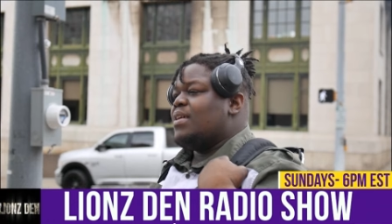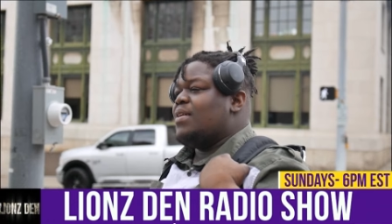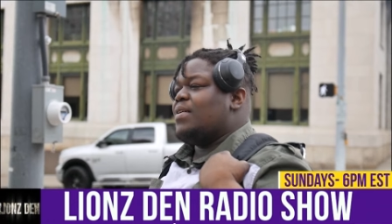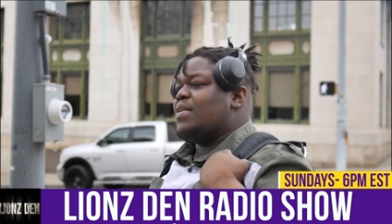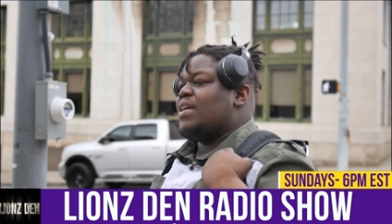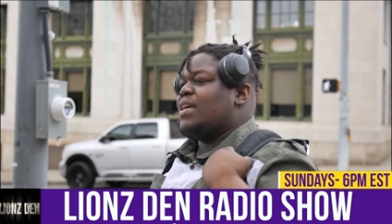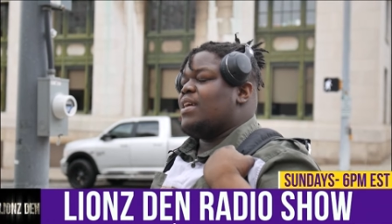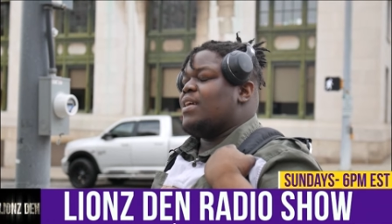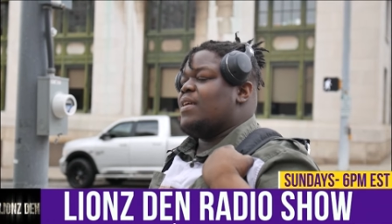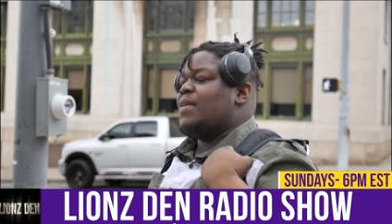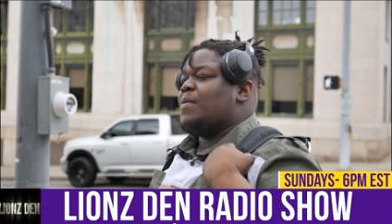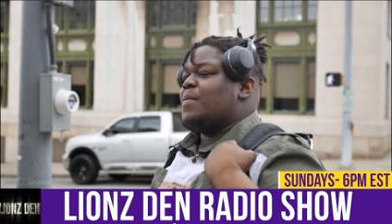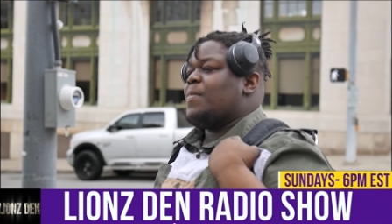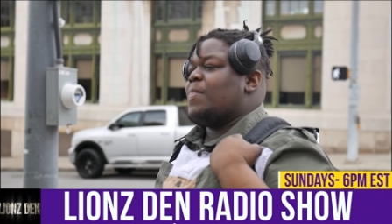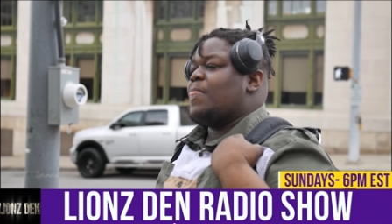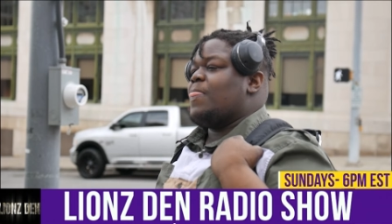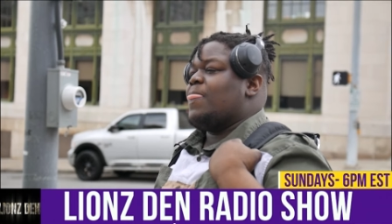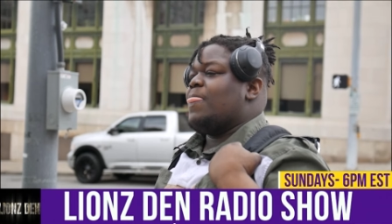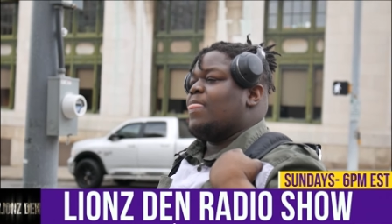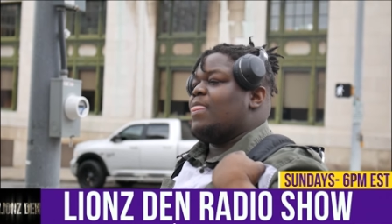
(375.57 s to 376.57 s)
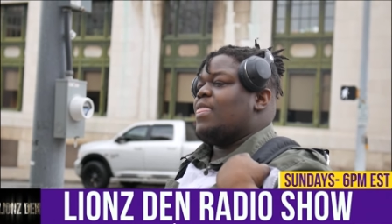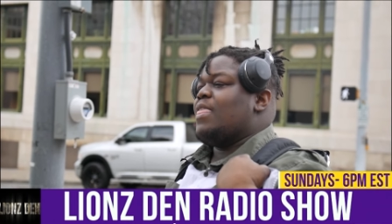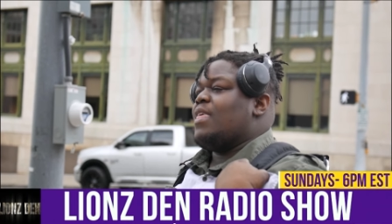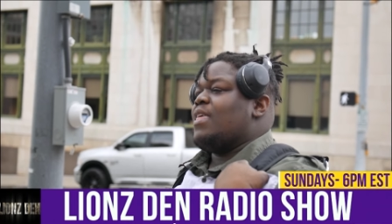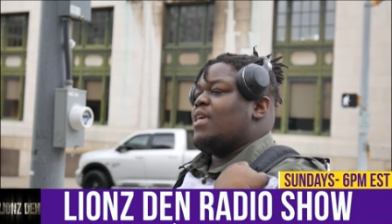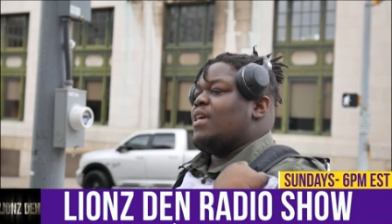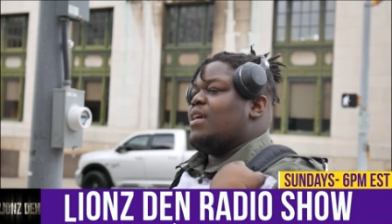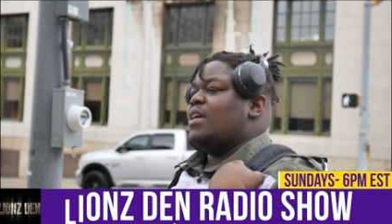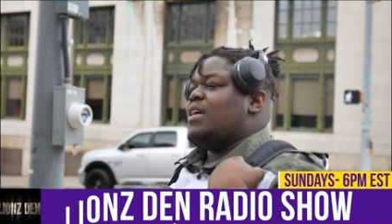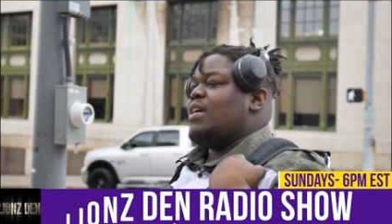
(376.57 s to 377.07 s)
You see, that's reverse
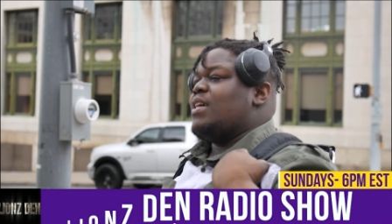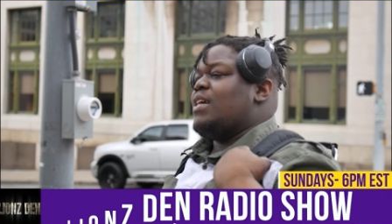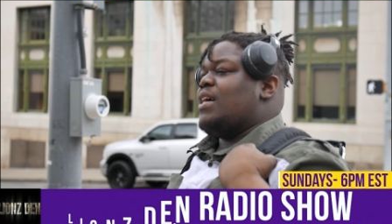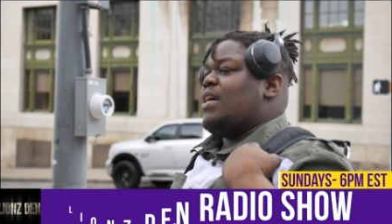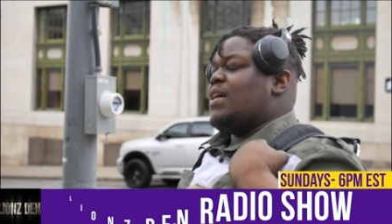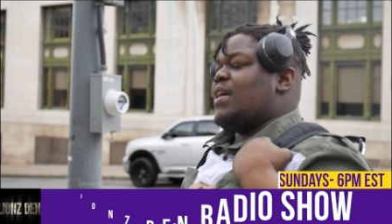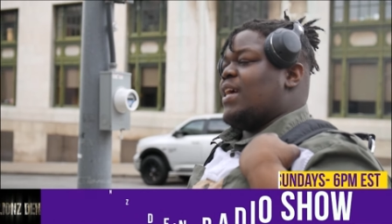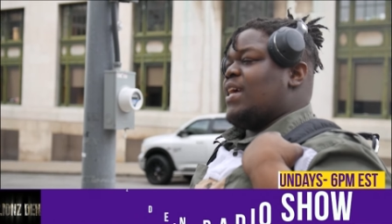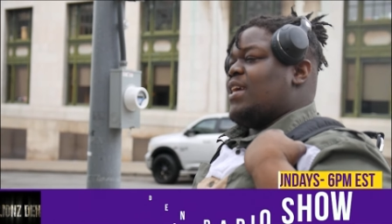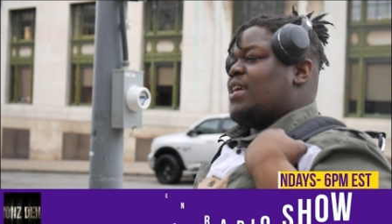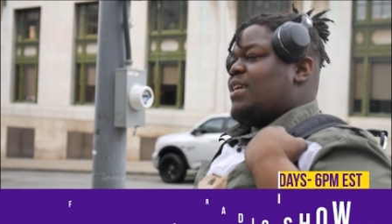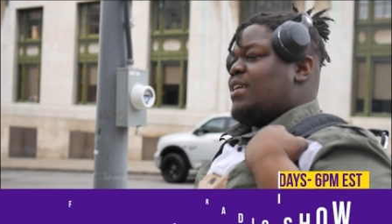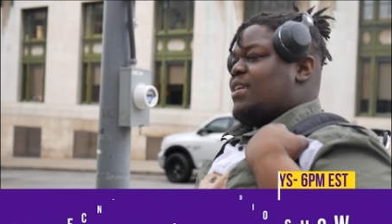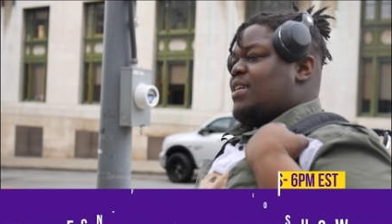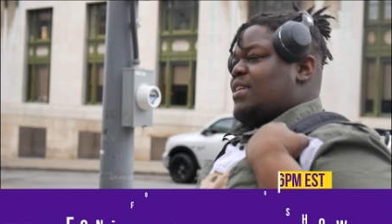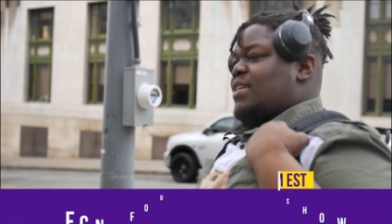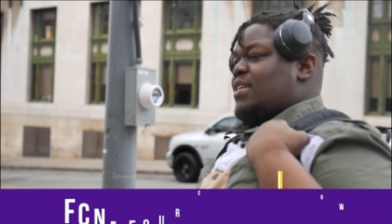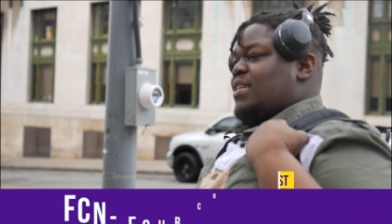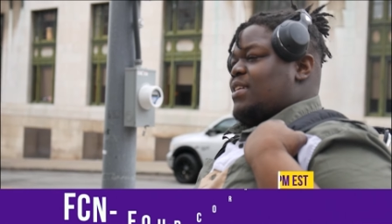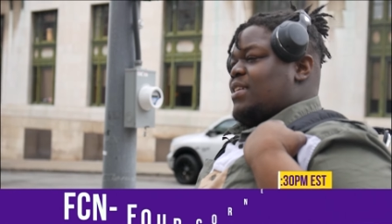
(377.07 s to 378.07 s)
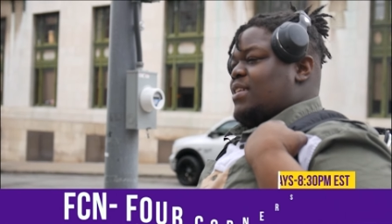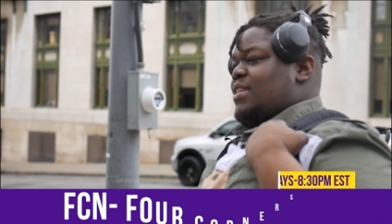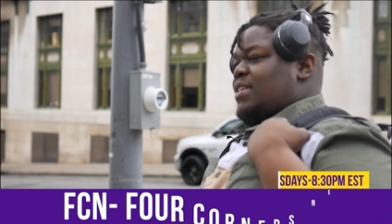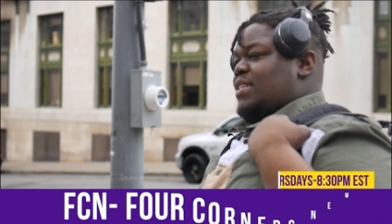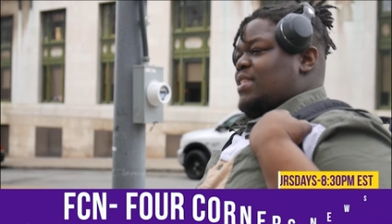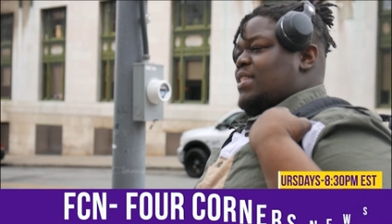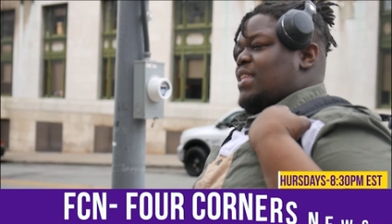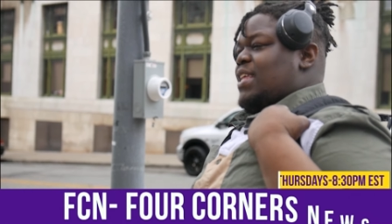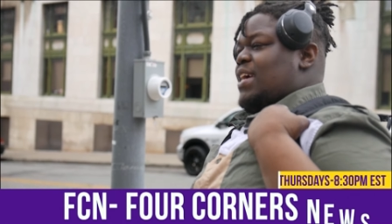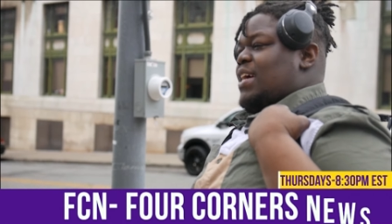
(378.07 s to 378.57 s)
racism, man.
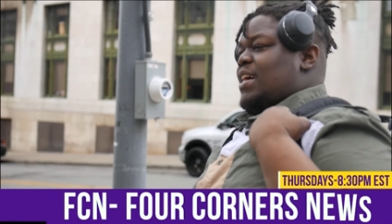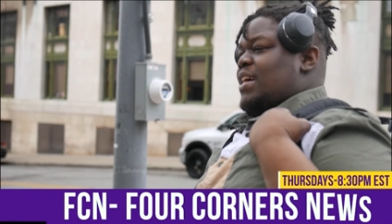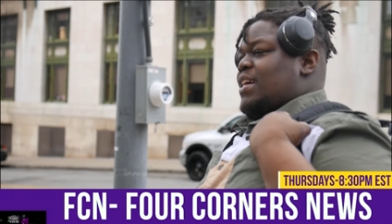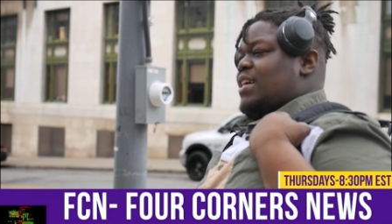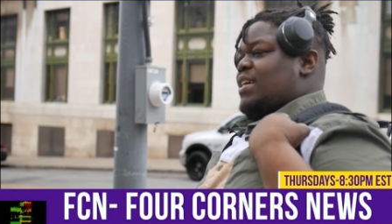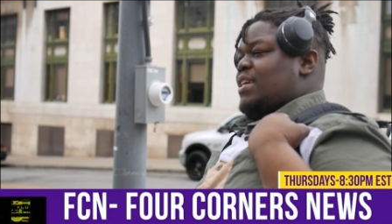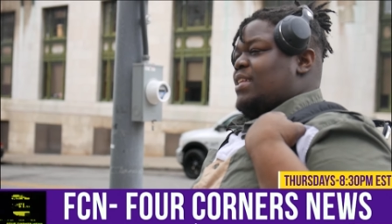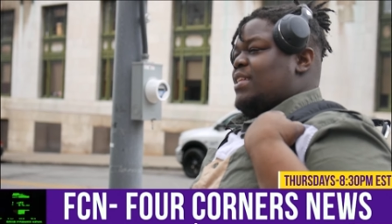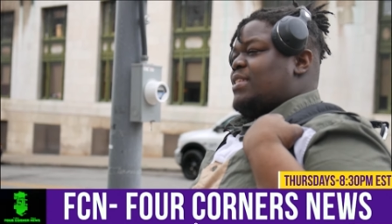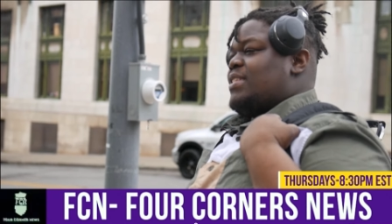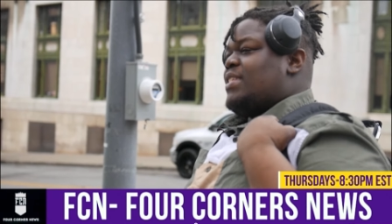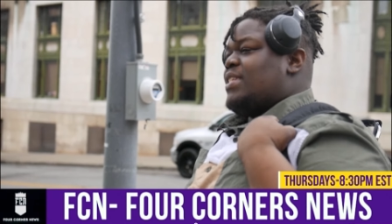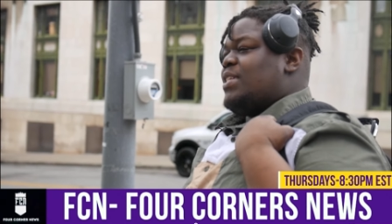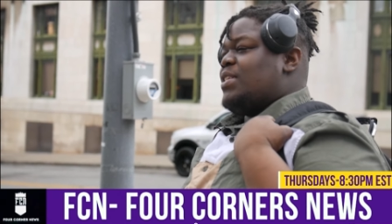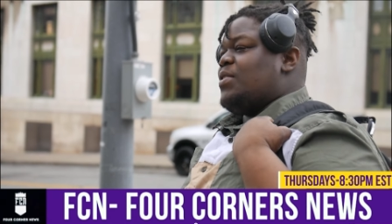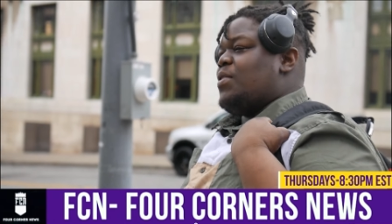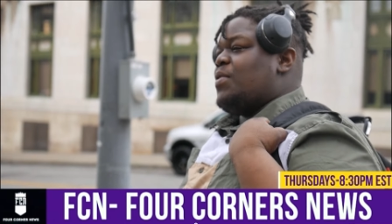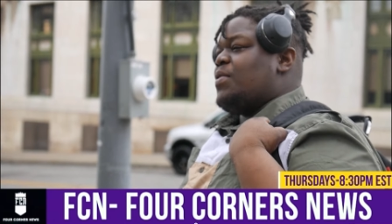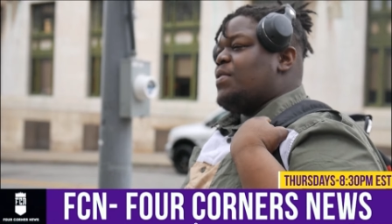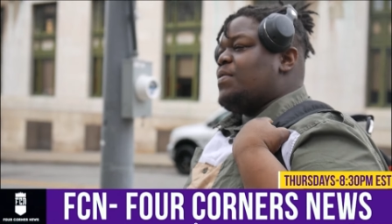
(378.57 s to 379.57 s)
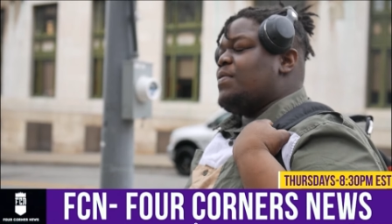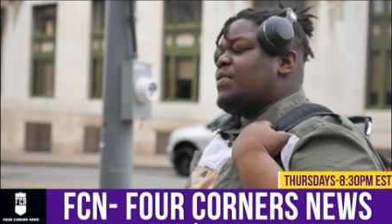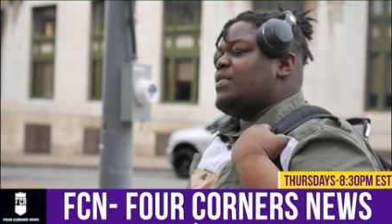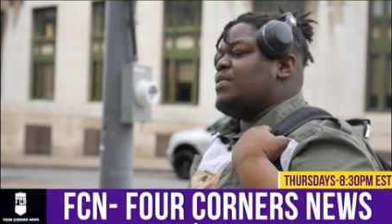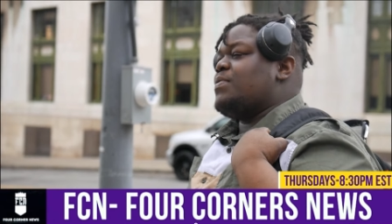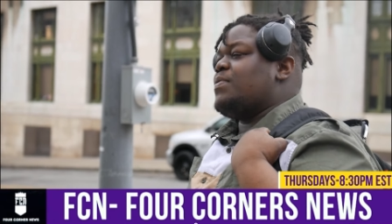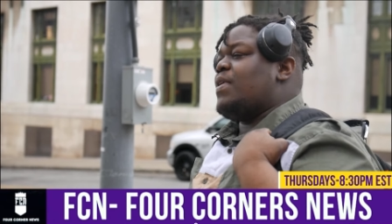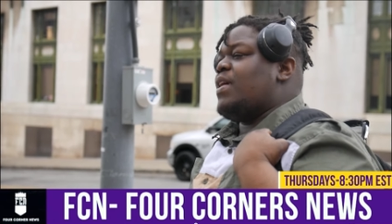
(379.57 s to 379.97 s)
Nah. See, the only reason